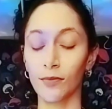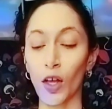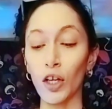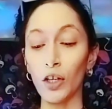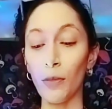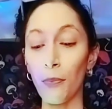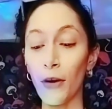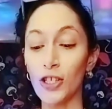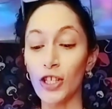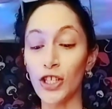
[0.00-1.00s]
You
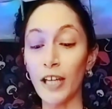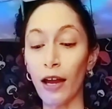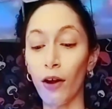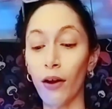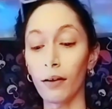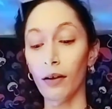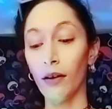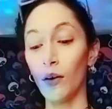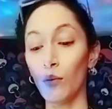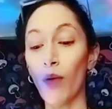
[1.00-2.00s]
push the chair
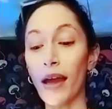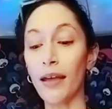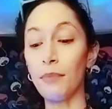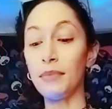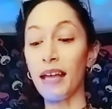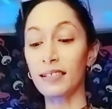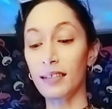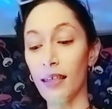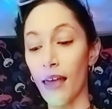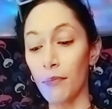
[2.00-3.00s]
right up next
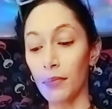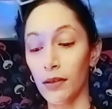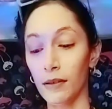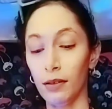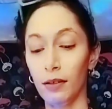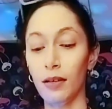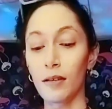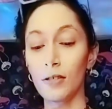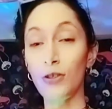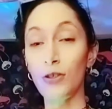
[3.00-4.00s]
to them
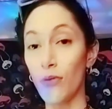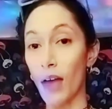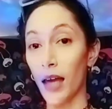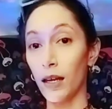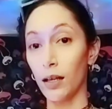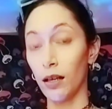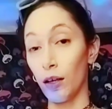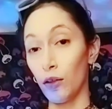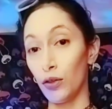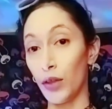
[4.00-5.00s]
so that
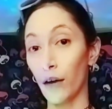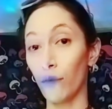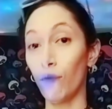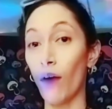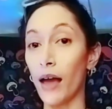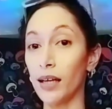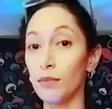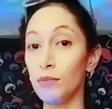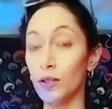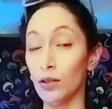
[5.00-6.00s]
their
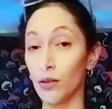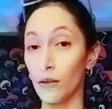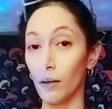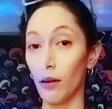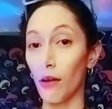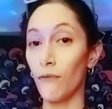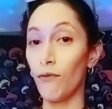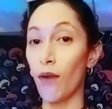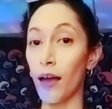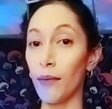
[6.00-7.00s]
vibes are
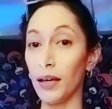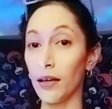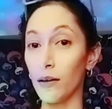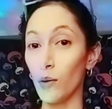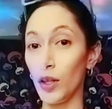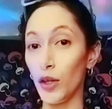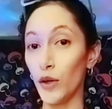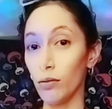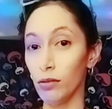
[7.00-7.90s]
vibing with you